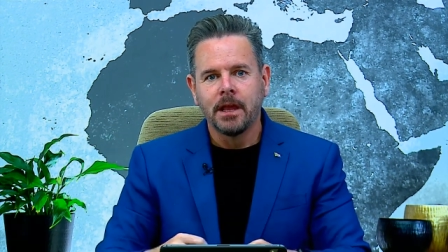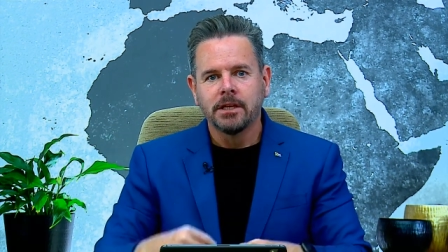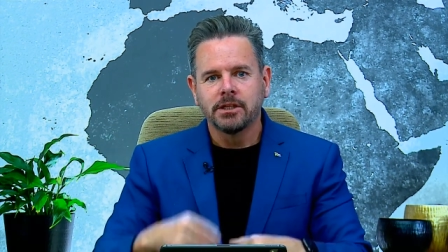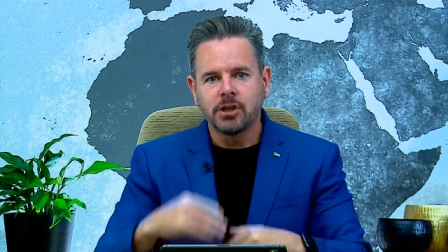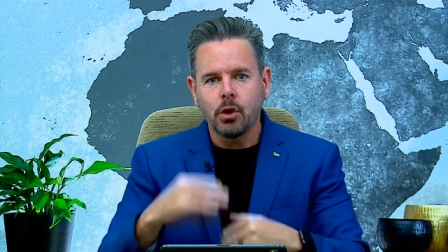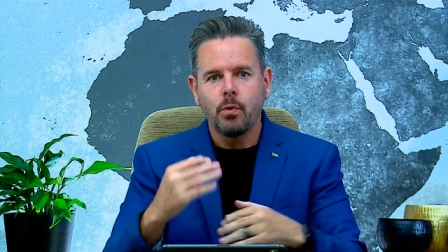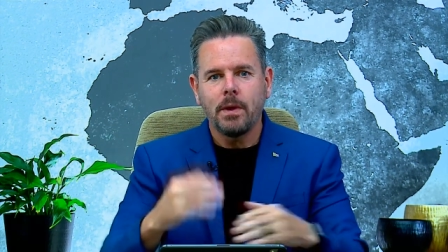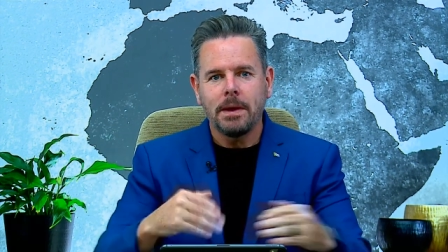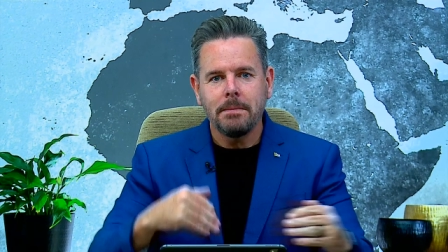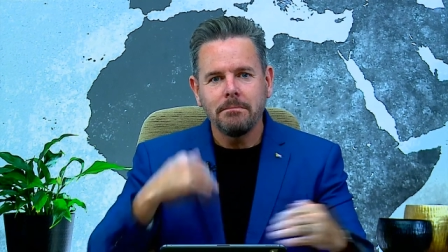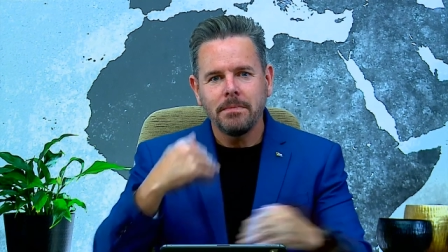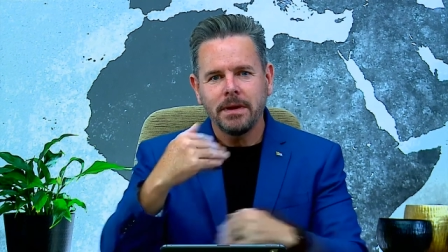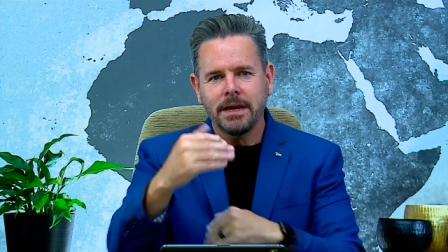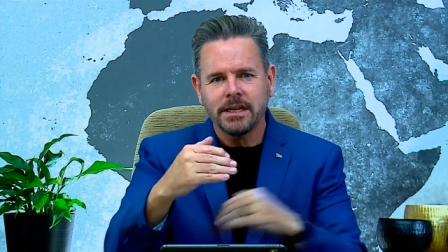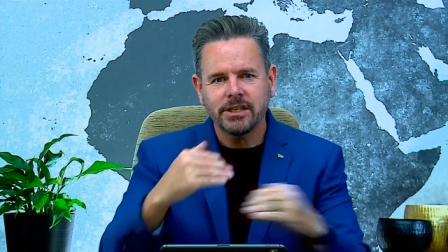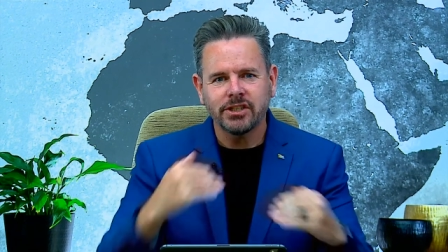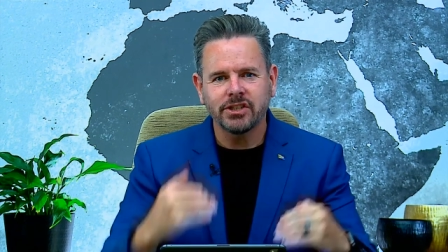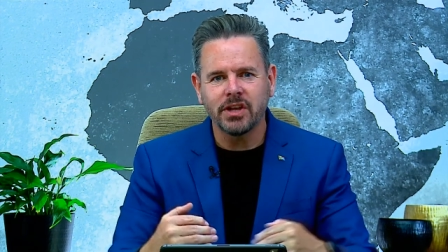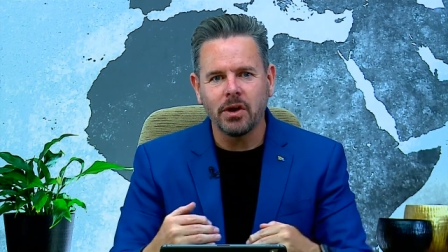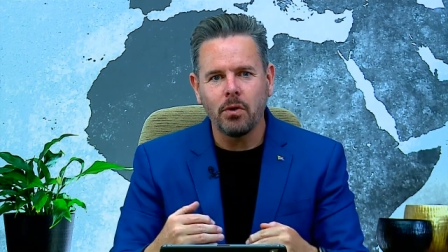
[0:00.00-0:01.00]
So we
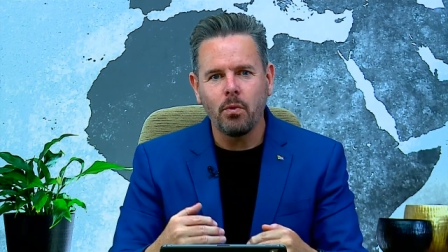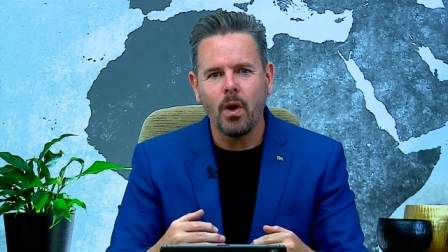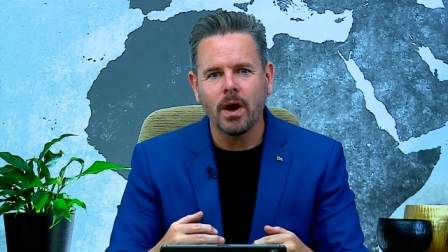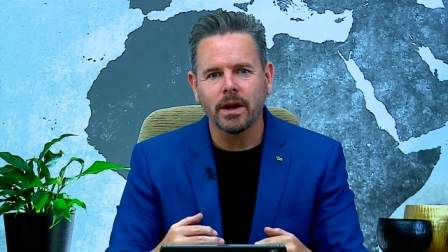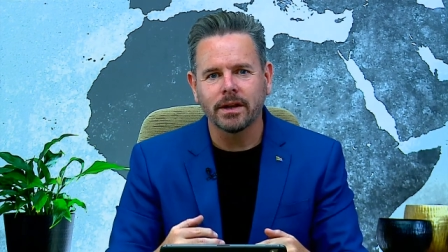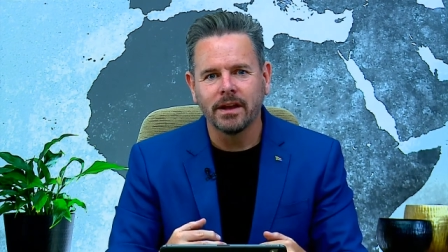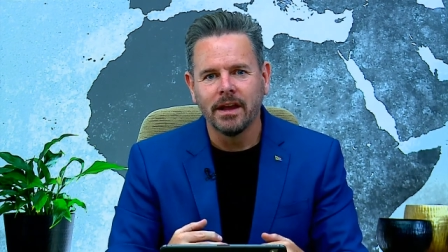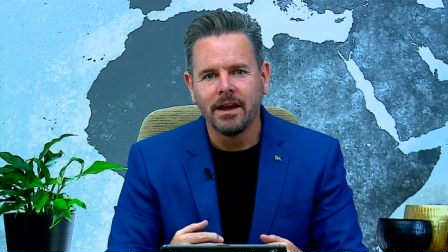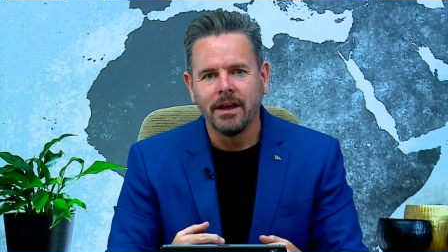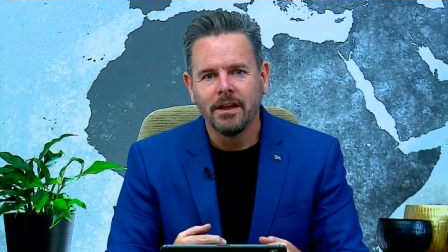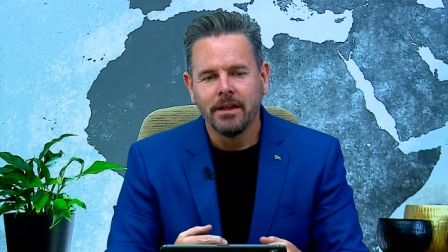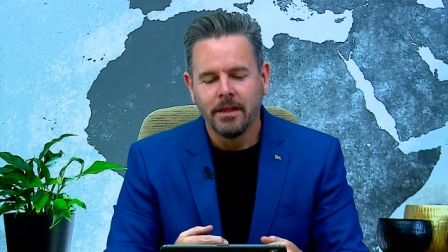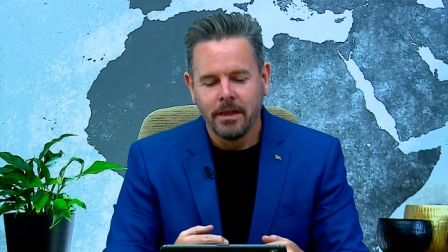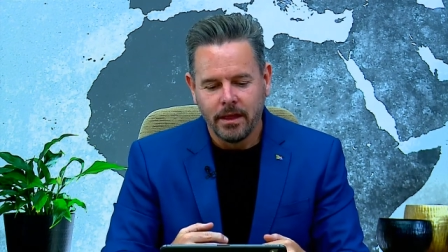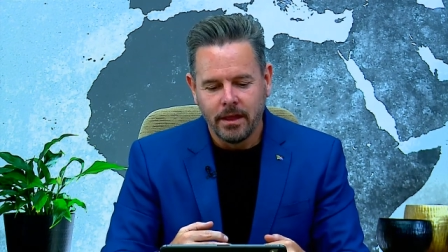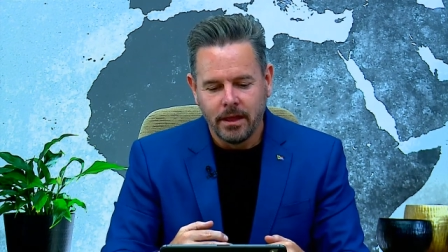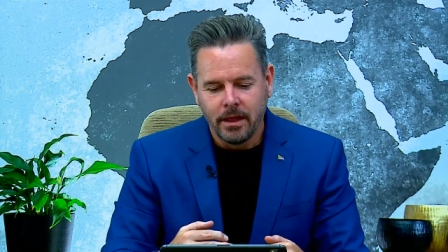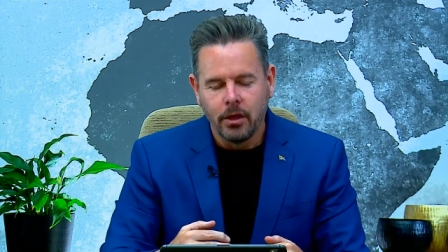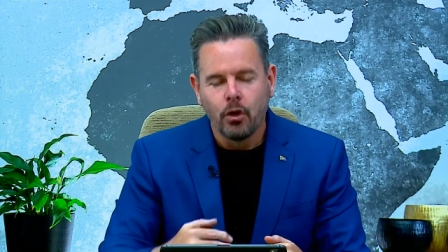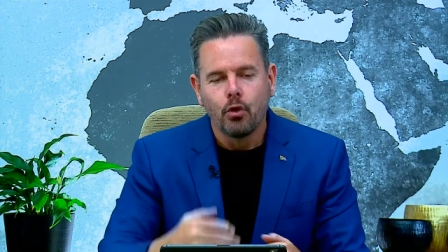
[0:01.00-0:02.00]
minister what?
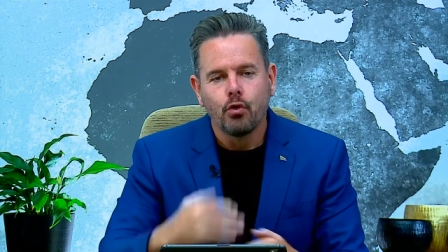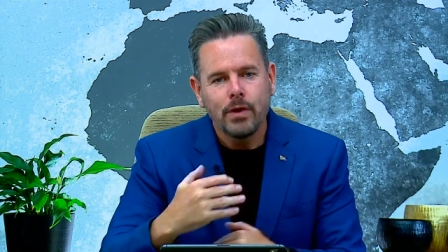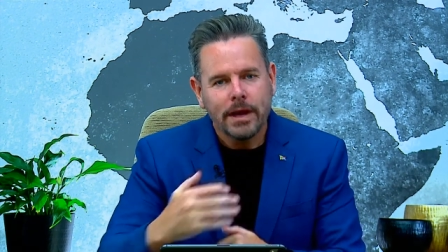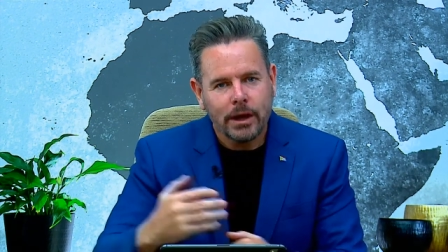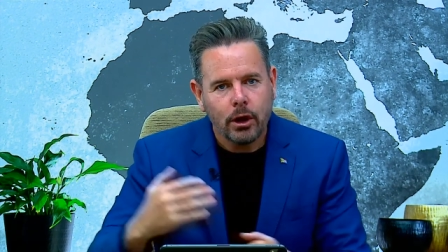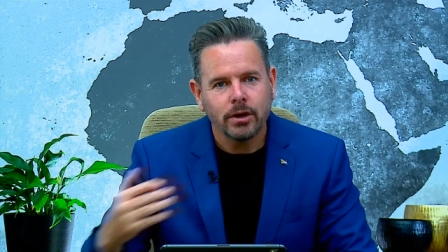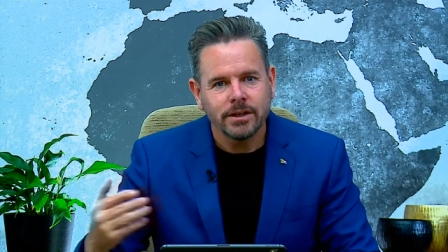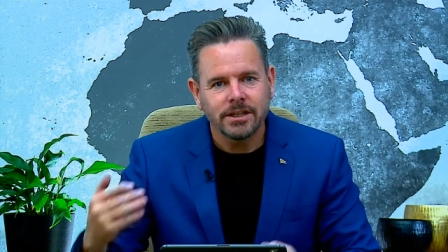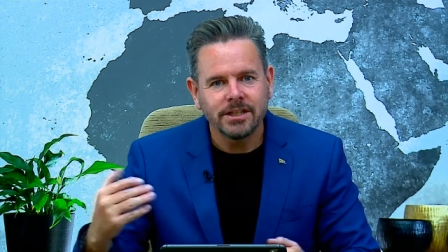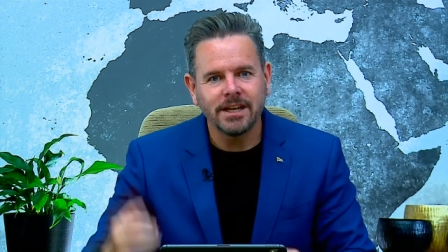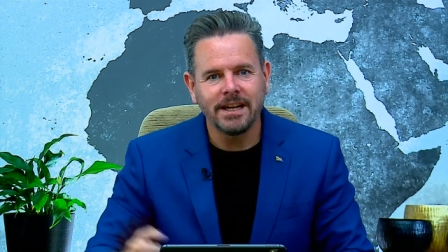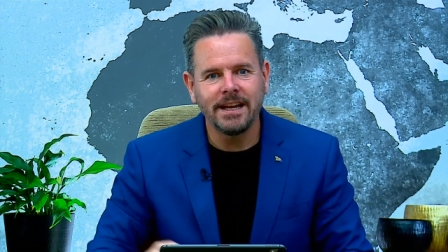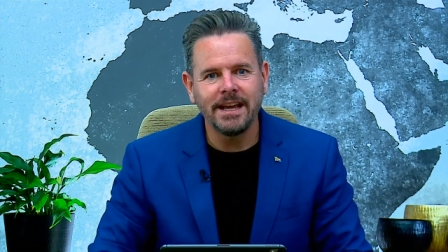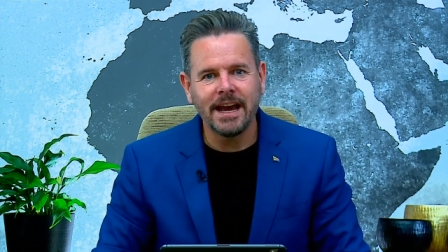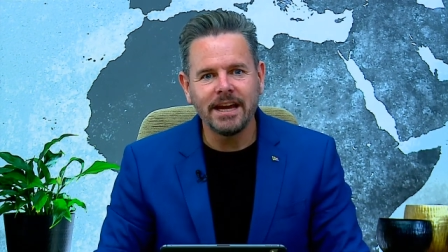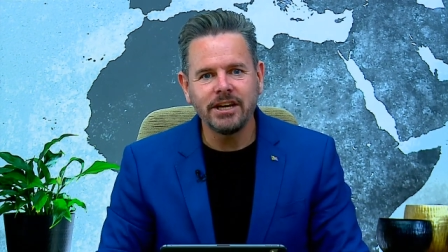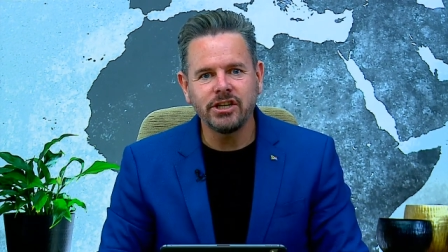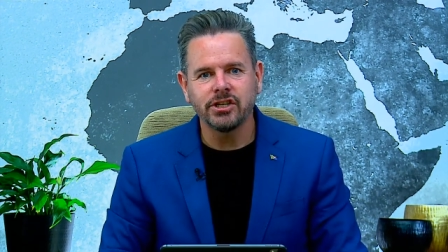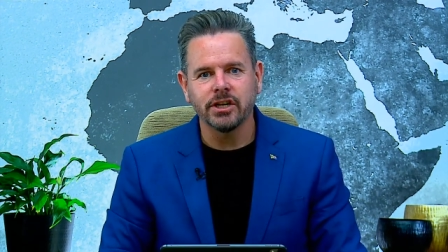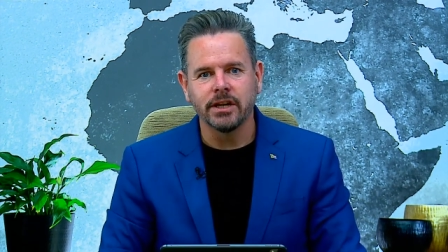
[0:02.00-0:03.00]

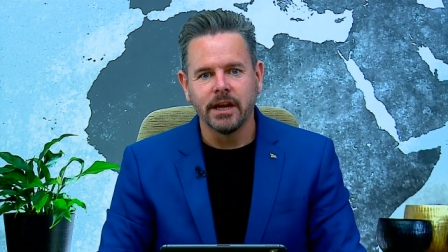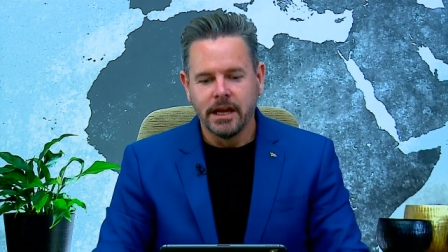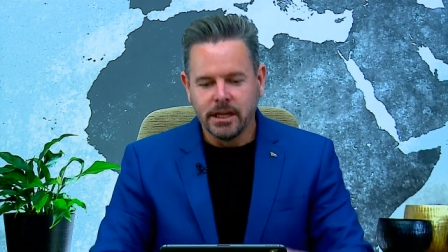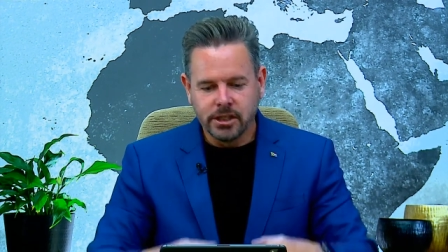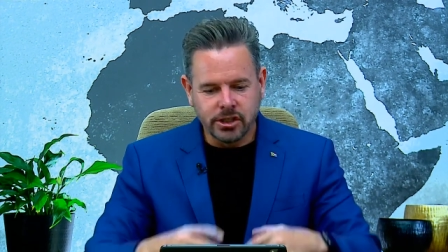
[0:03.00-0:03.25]
reconciliation.